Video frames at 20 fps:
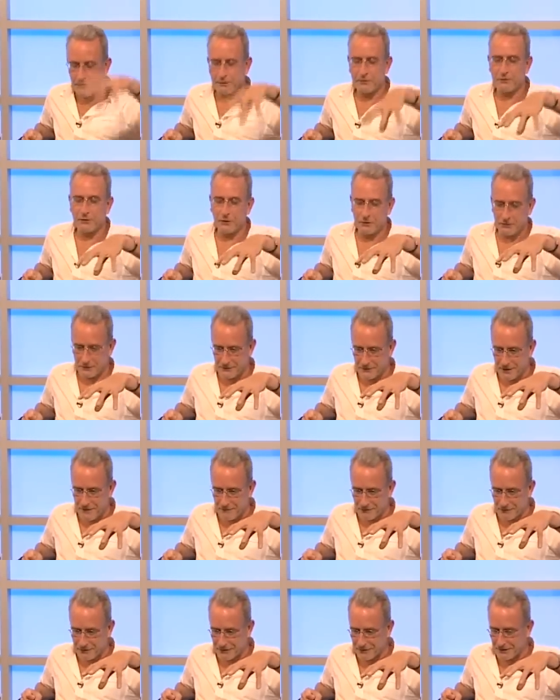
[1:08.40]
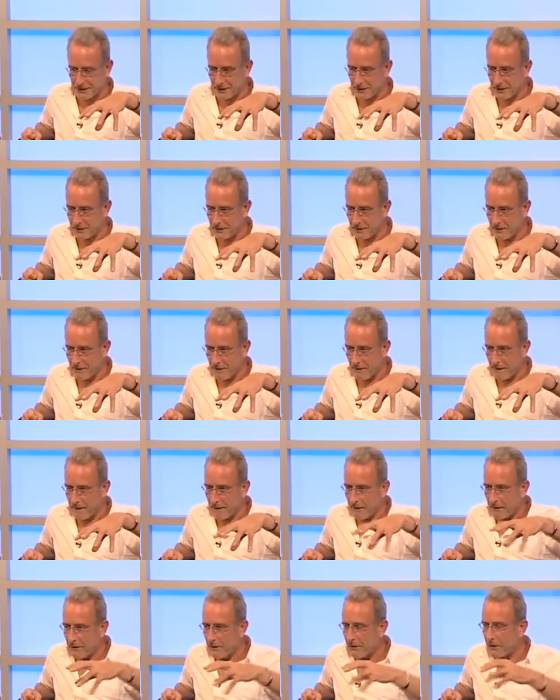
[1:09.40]
in control of everything,
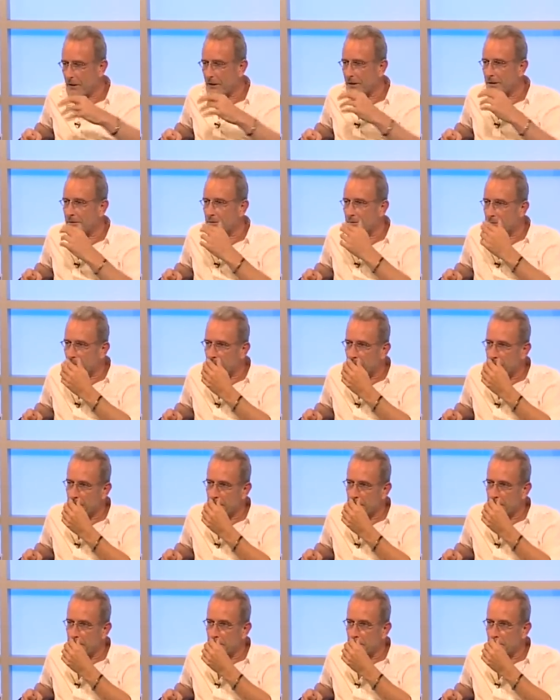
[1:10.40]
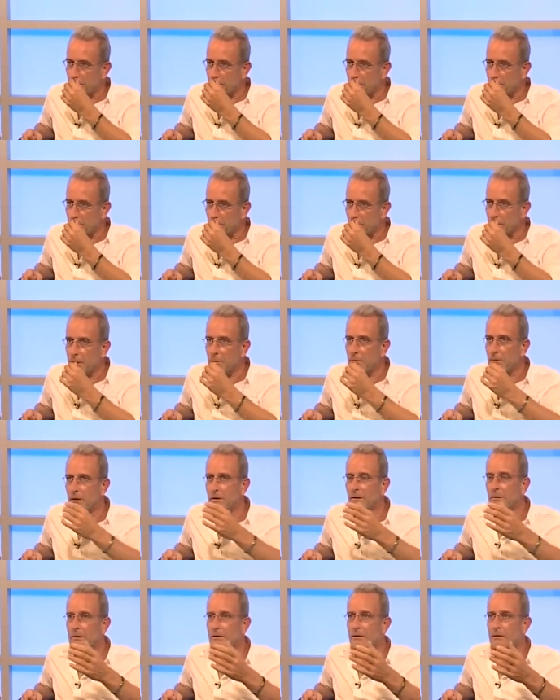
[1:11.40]
then you
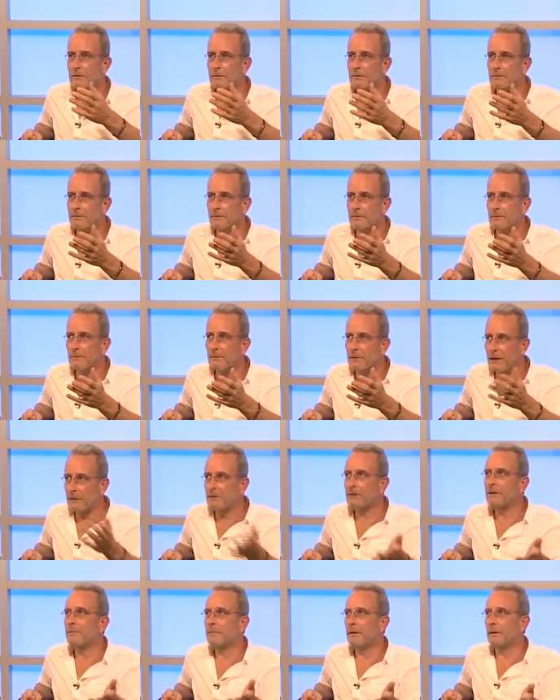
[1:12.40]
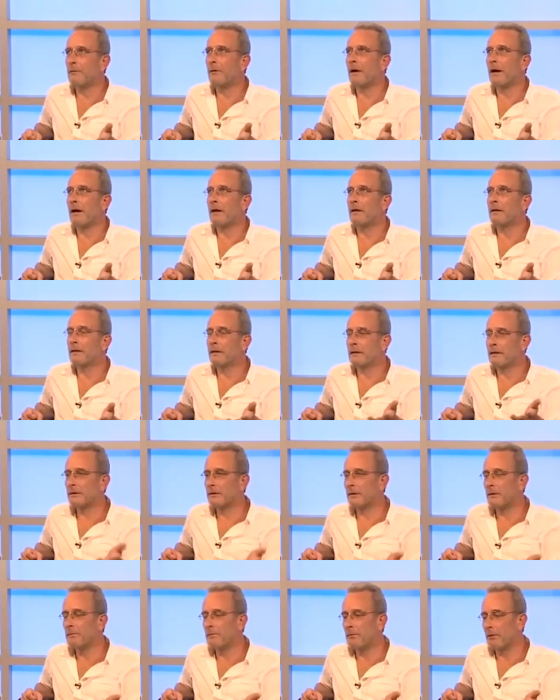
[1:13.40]
are bound to be aware that at
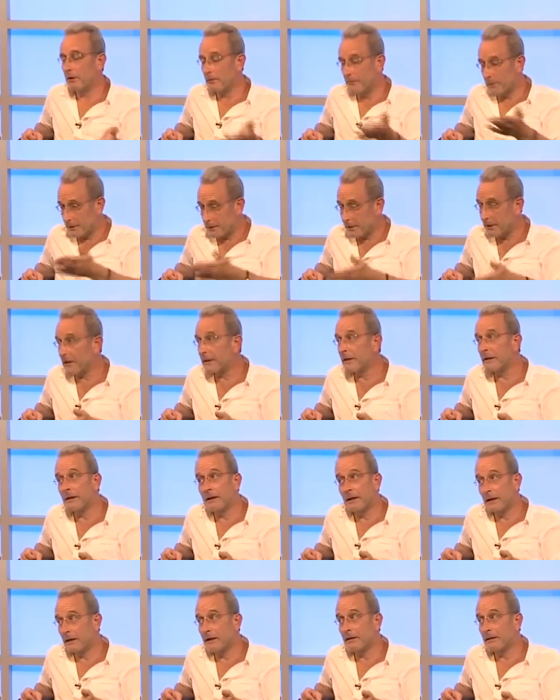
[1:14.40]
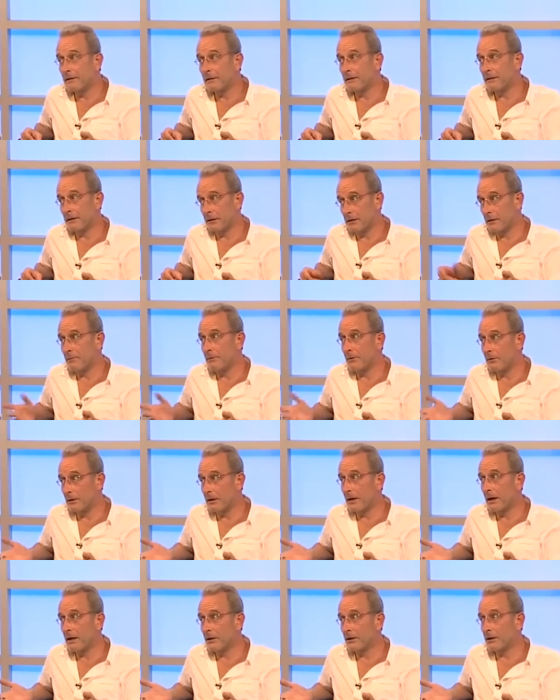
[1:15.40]
some point, particularly in, in a
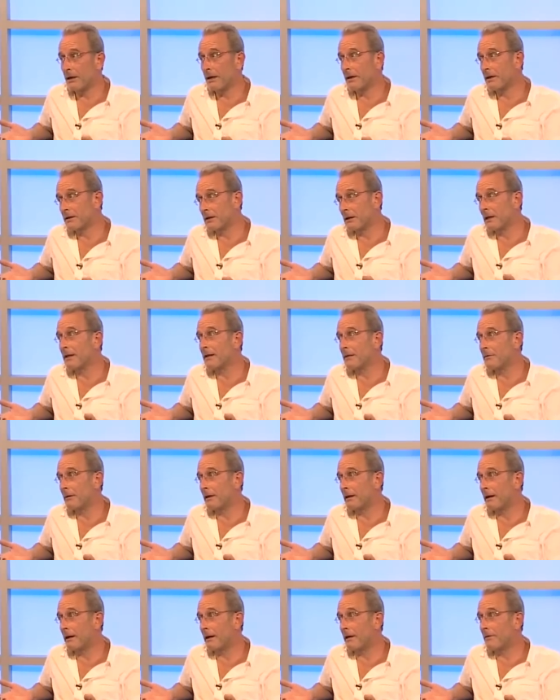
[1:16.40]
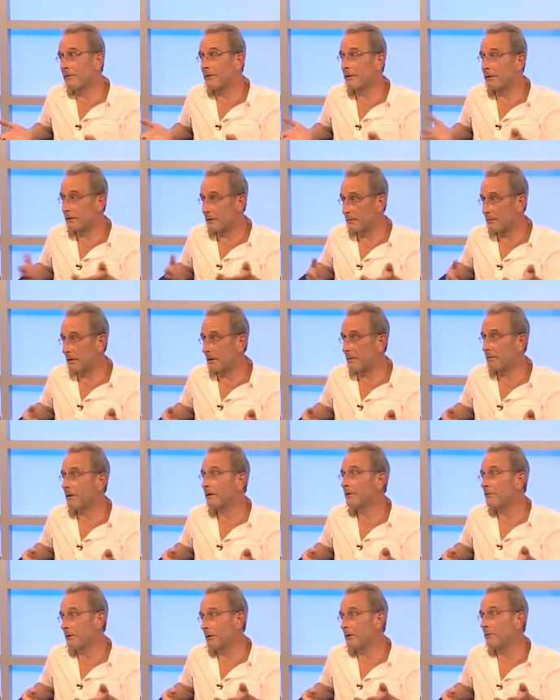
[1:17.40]
communication age like we have, that the
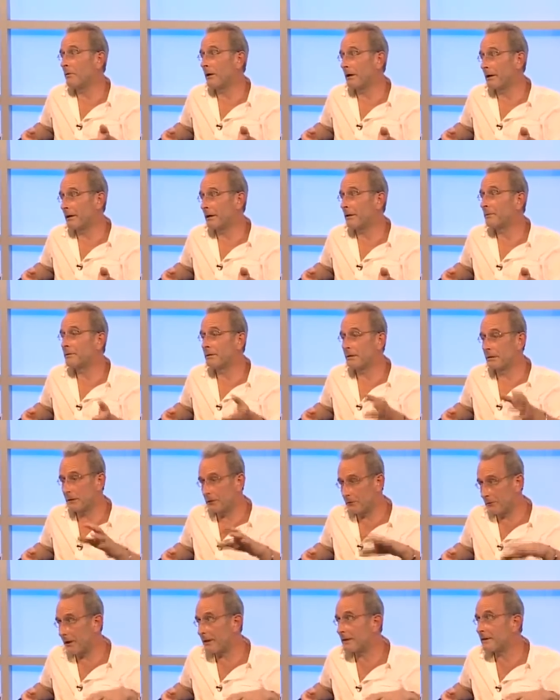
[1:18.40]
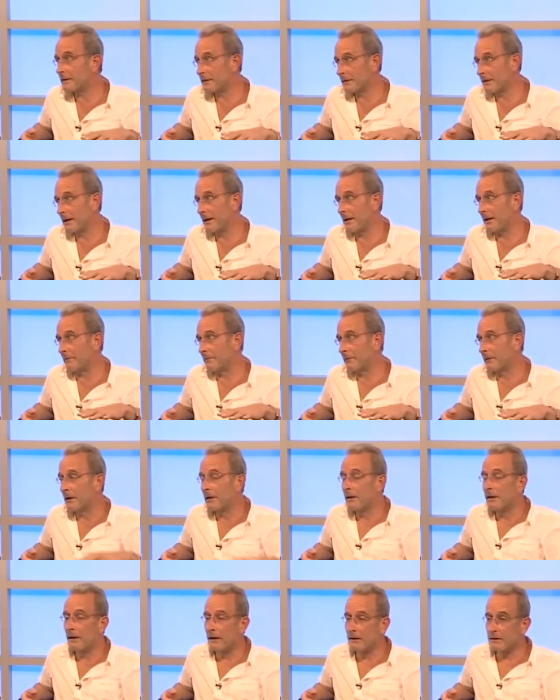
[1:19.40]
public will wake up to the great scam.
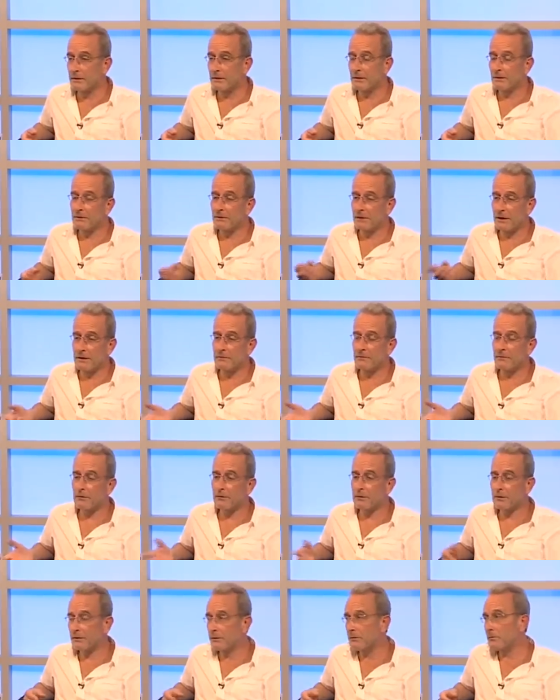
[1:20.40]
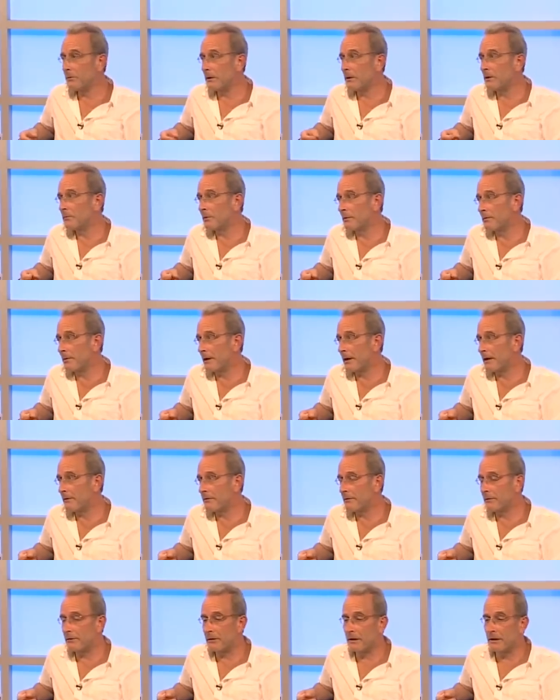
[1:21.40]
And so, therefore, you will prepare
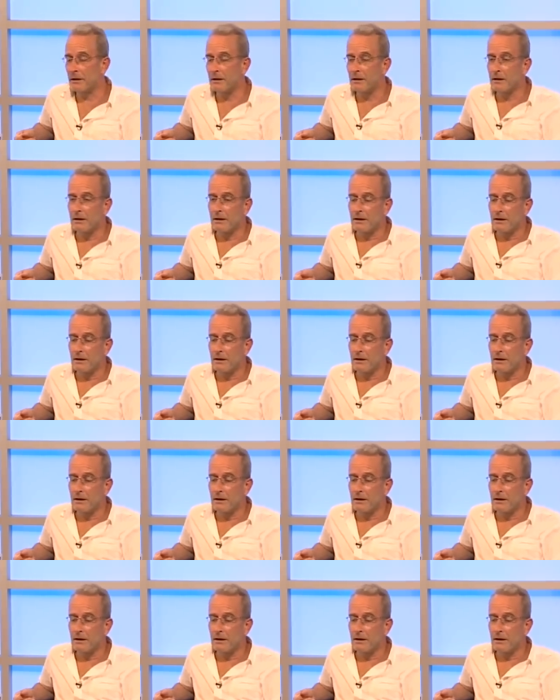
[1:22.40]
for it.